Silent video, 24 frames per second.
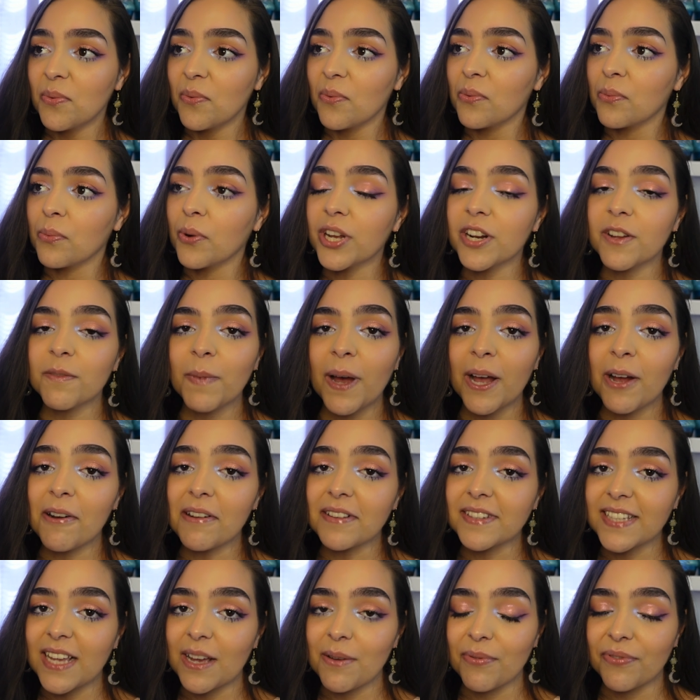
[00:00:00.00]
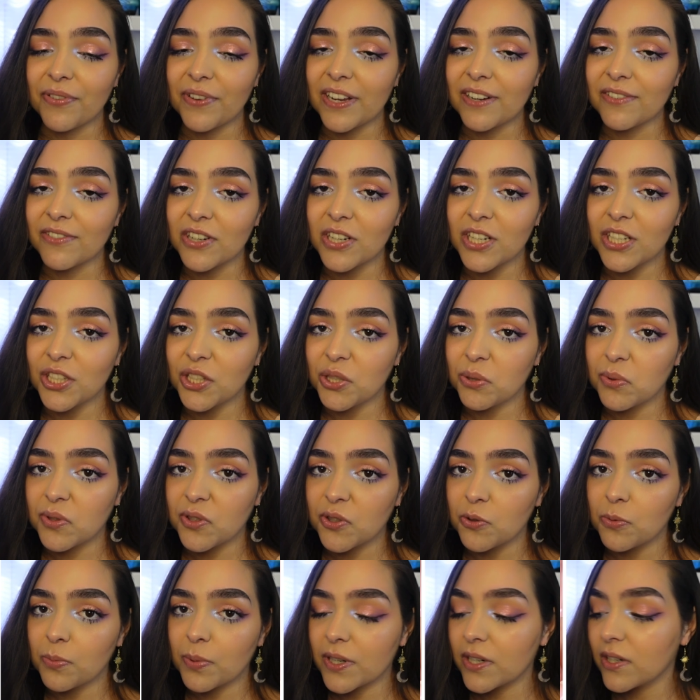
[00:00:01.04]
one of my all-time favorite
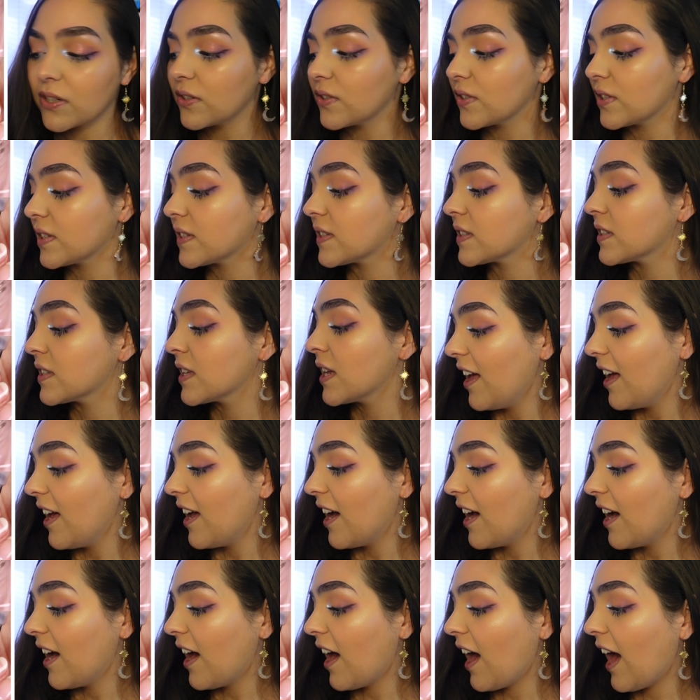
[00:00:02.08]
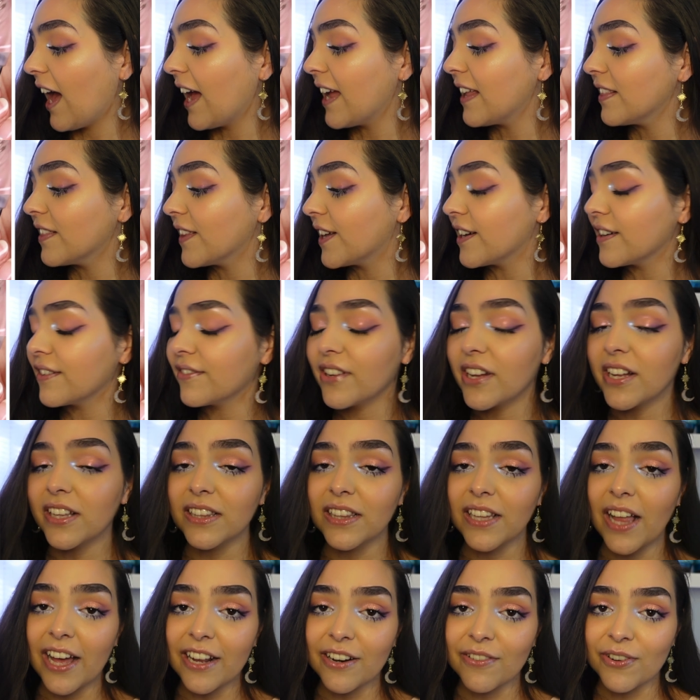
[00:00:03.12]
YouTubers I love a
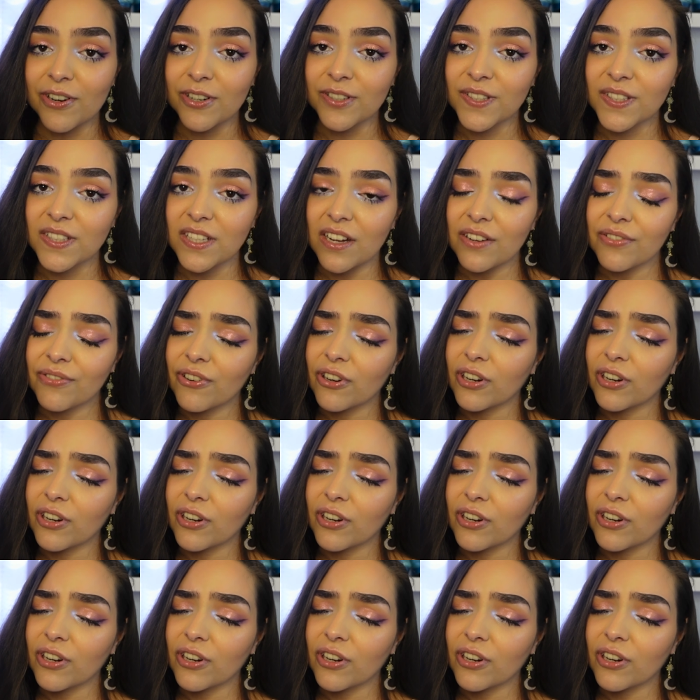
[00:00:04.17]
lot of her stuff.